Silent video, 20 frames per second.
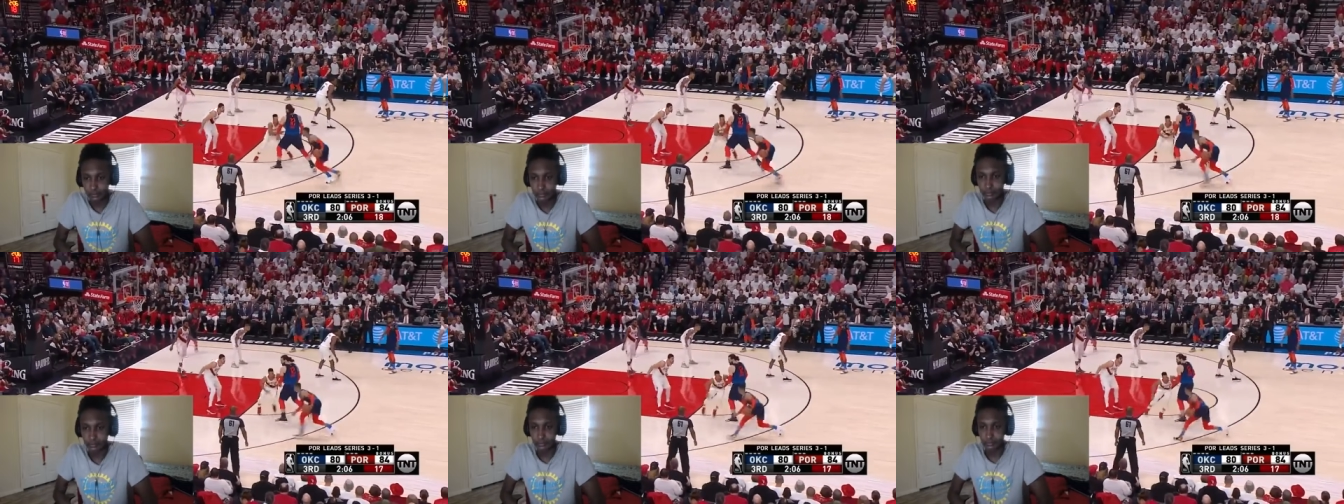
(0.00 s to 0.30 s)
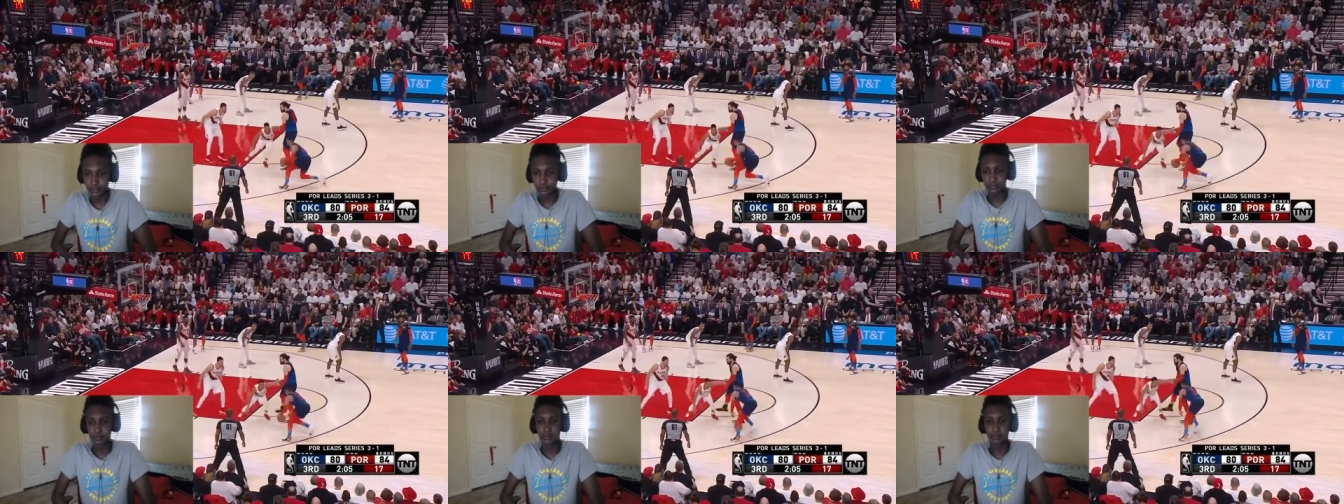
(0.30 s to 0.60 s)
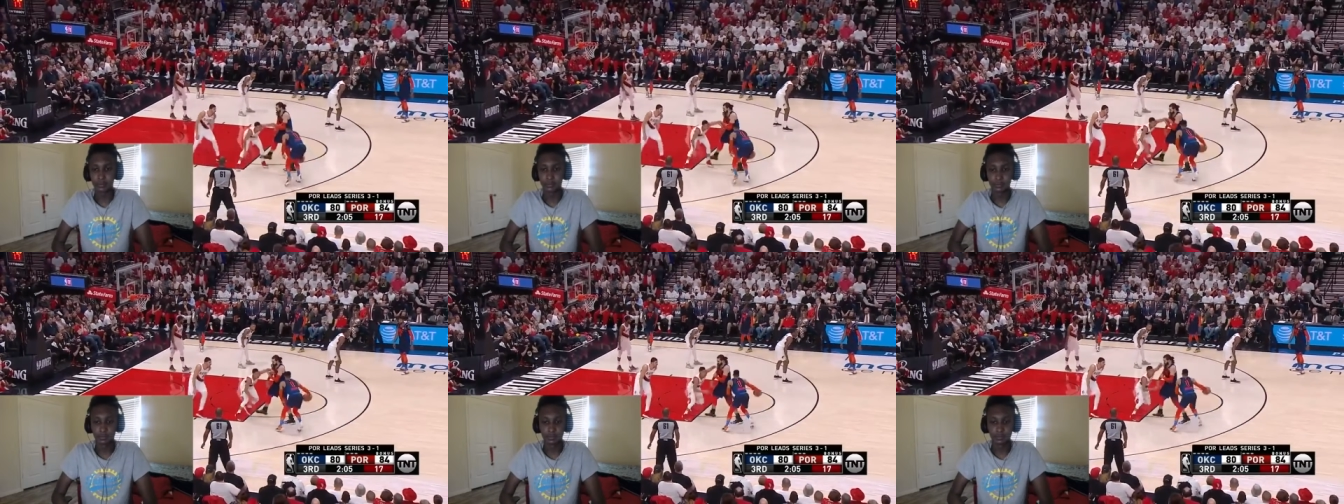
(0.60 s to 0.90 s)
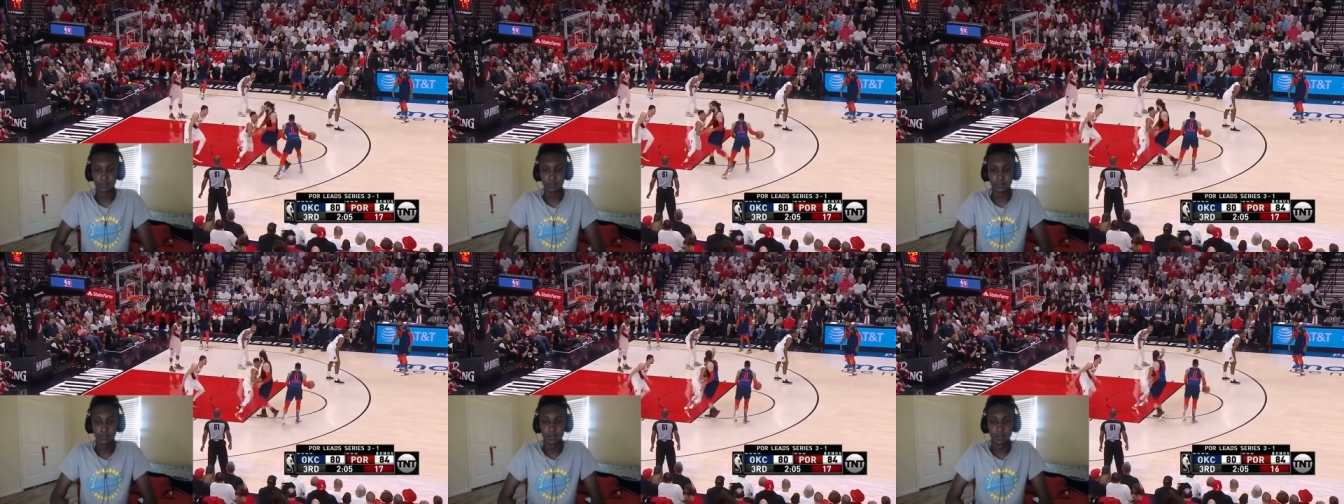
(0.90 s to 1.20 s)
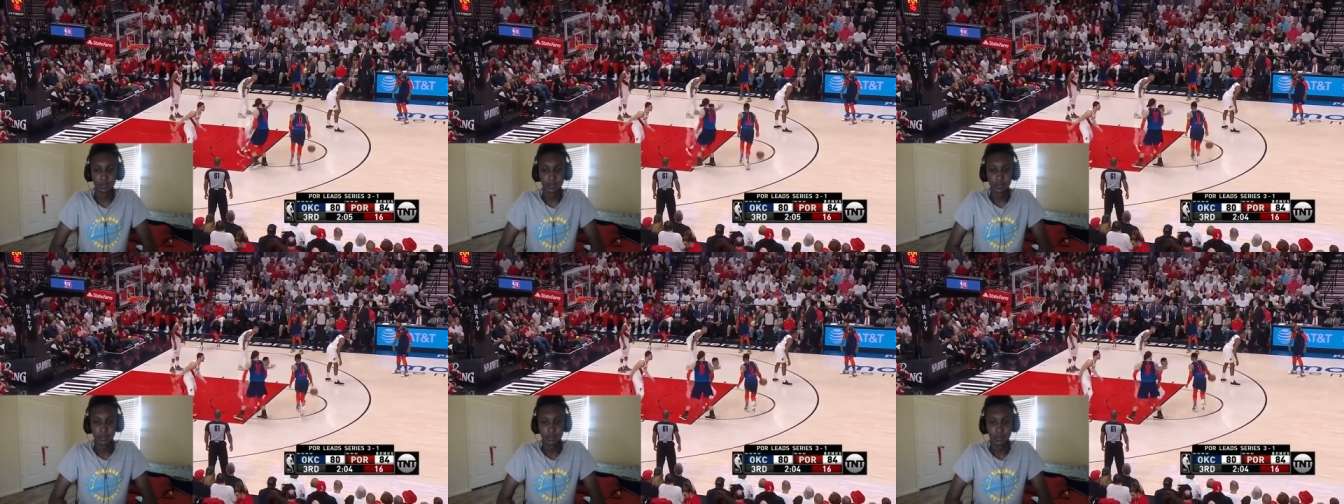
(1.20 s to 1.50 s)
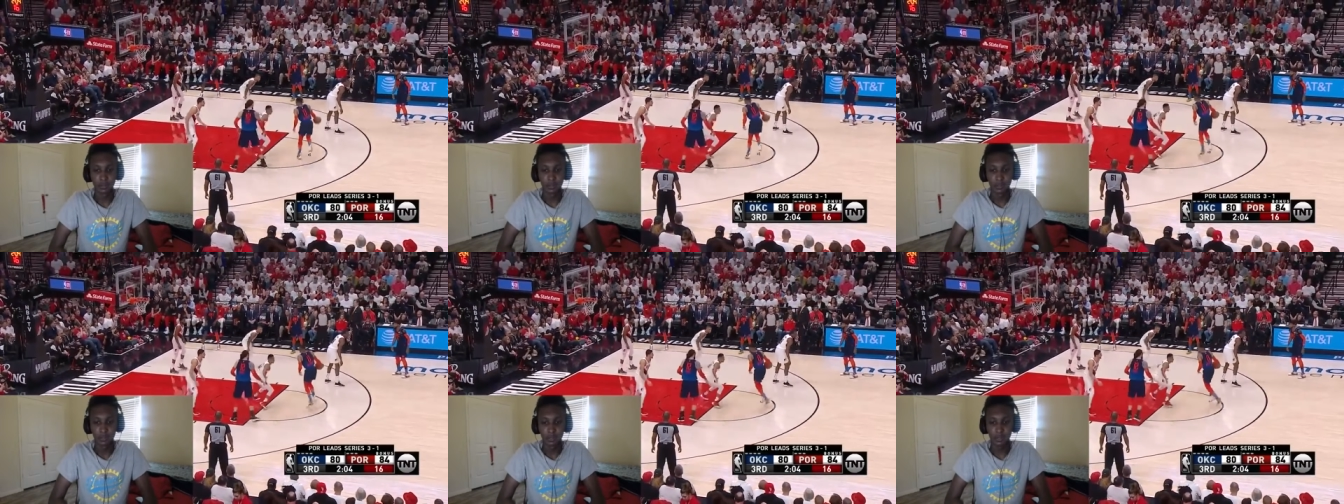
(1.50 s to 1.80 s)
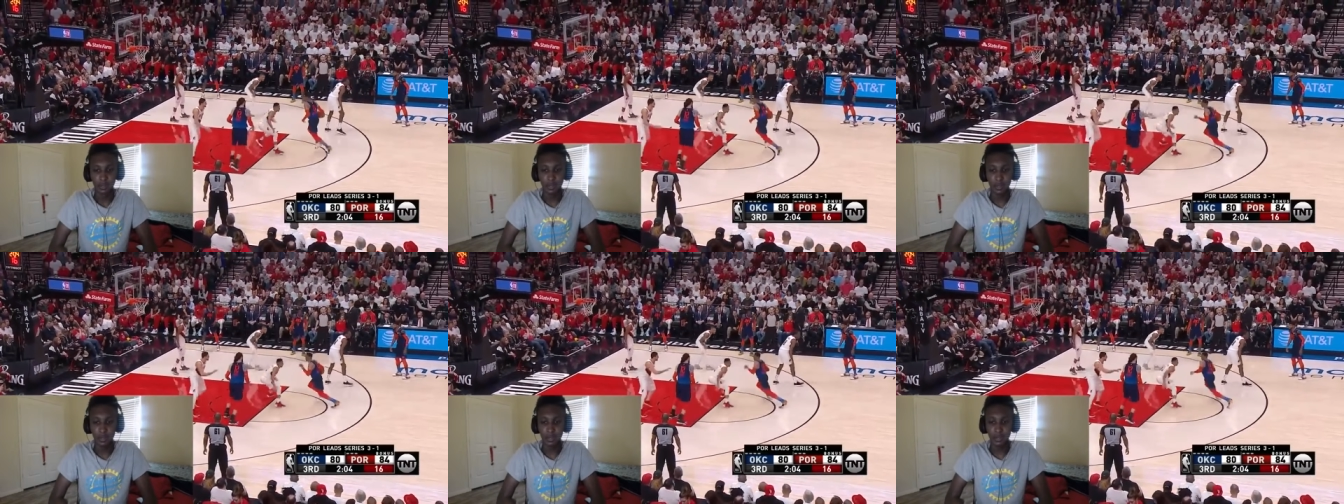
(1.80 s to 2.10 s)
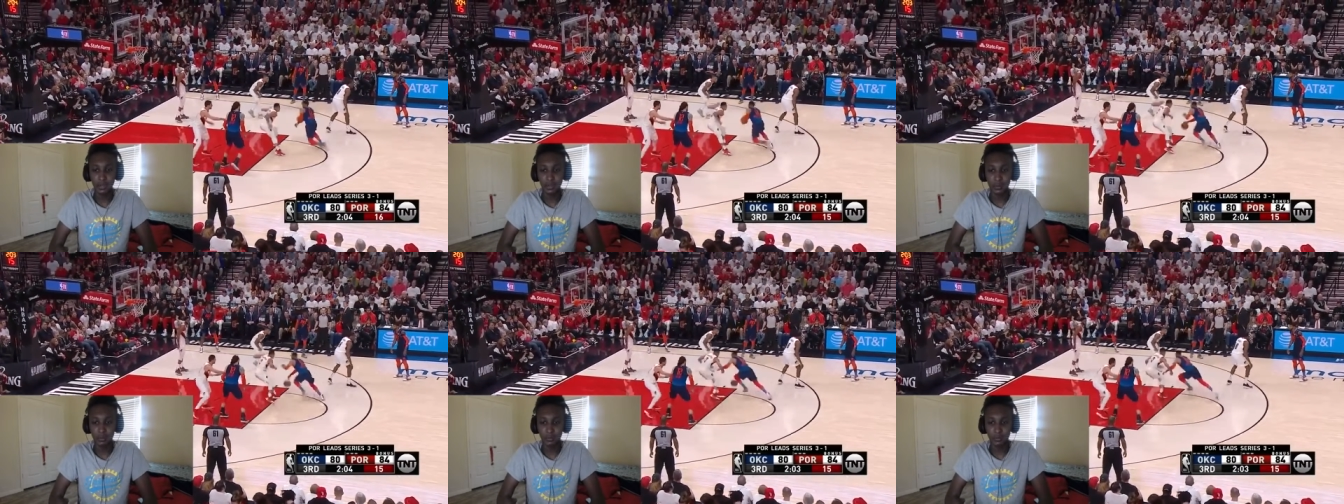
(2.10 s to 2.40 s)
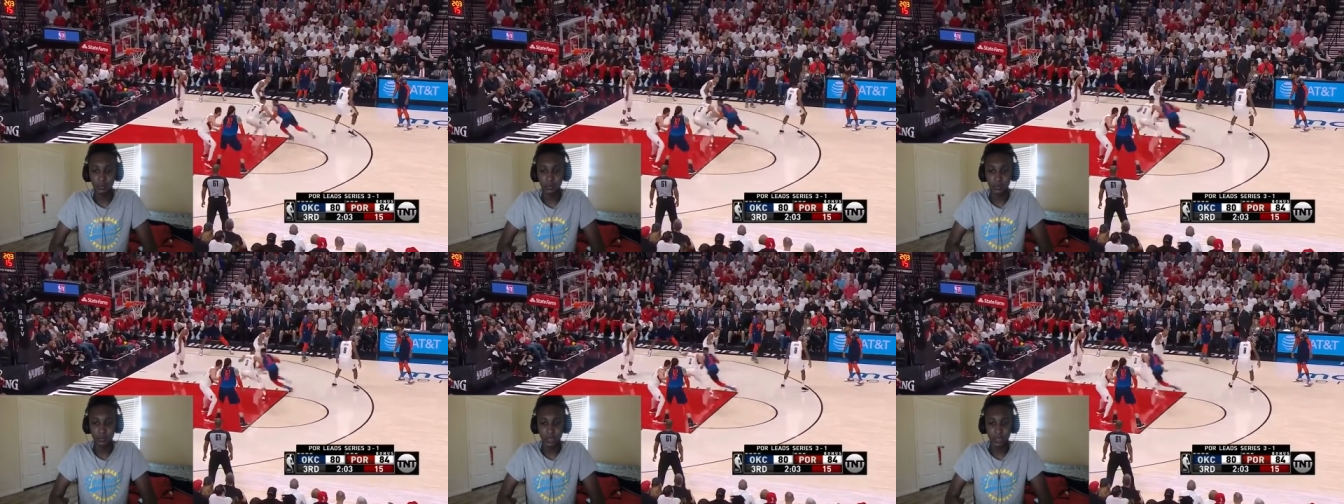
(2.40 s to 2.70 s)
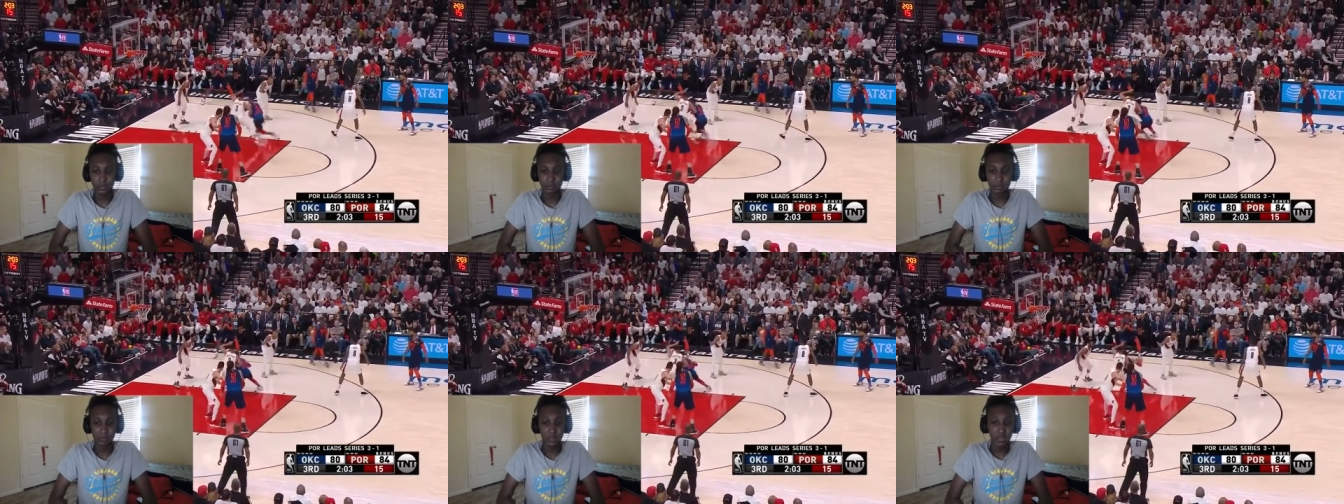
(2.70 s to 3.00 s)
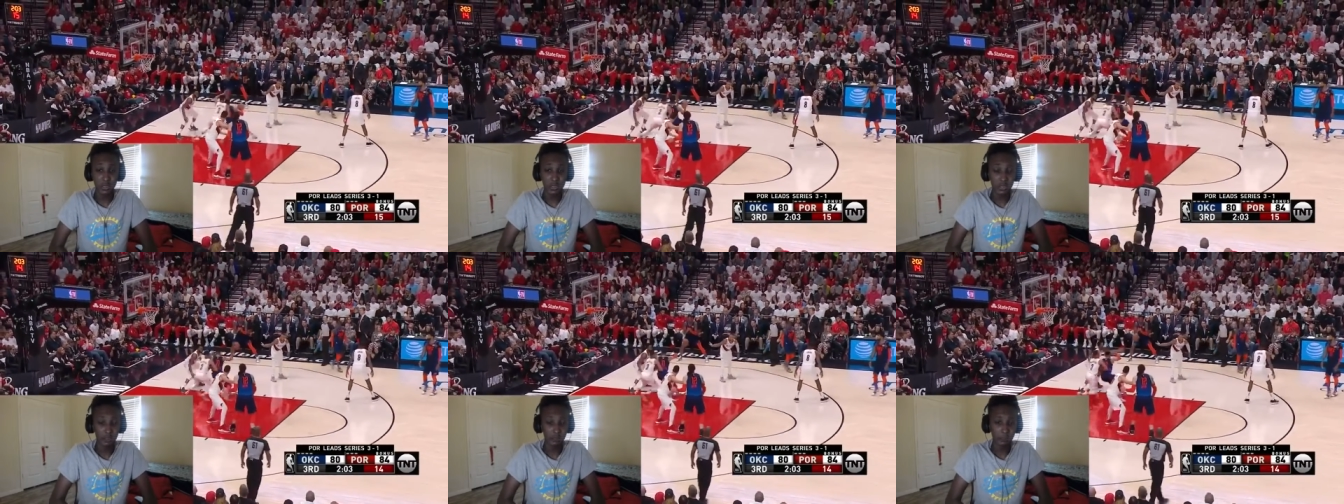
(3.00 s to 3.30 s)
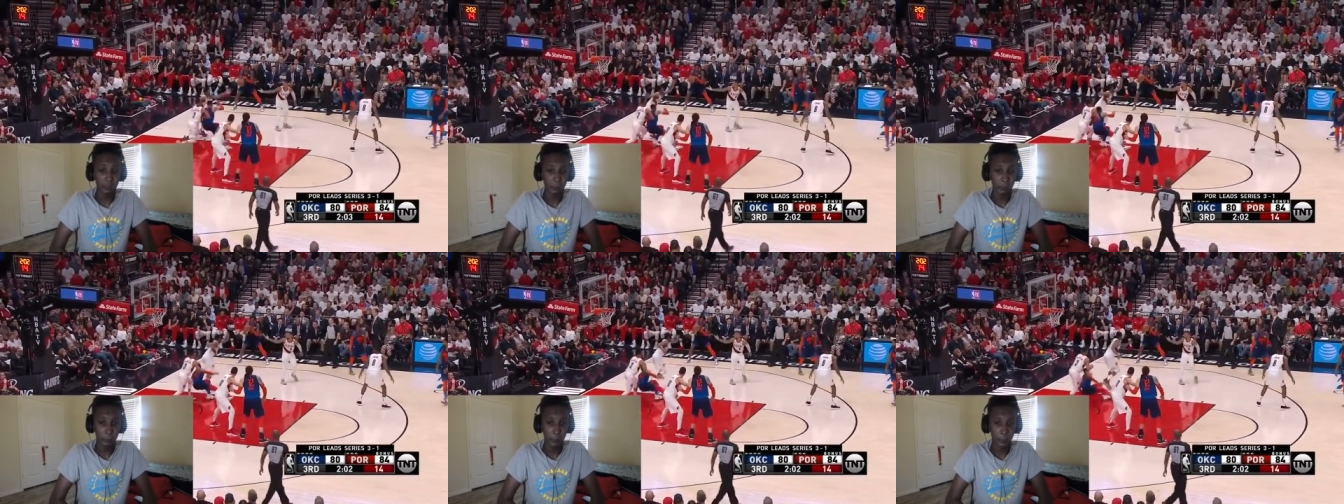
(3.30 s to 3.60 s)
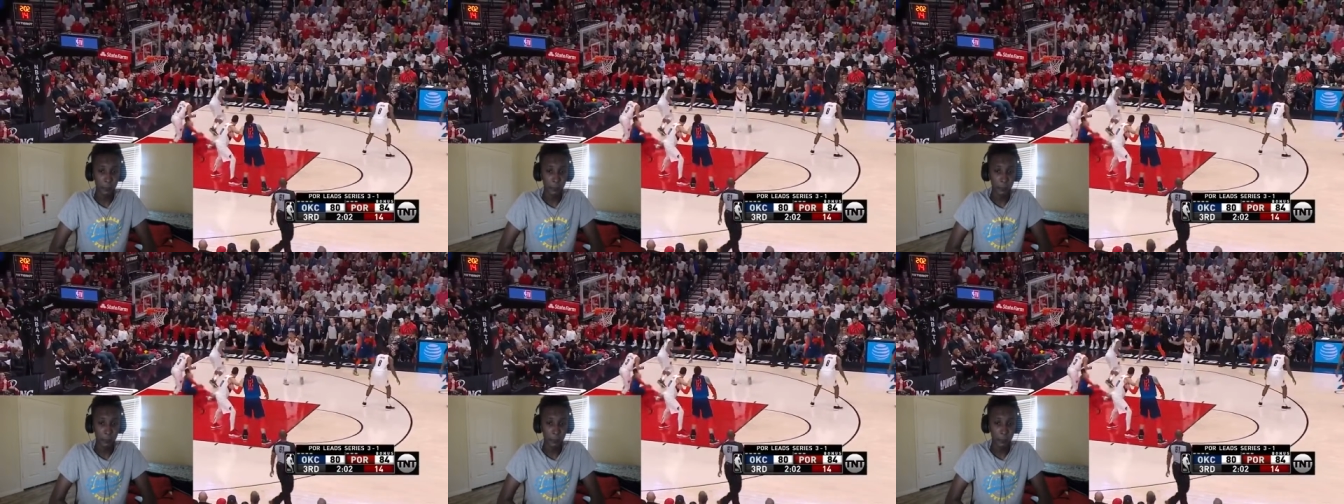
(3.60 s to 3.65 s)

Westbrook. All right. Westbrook. Space.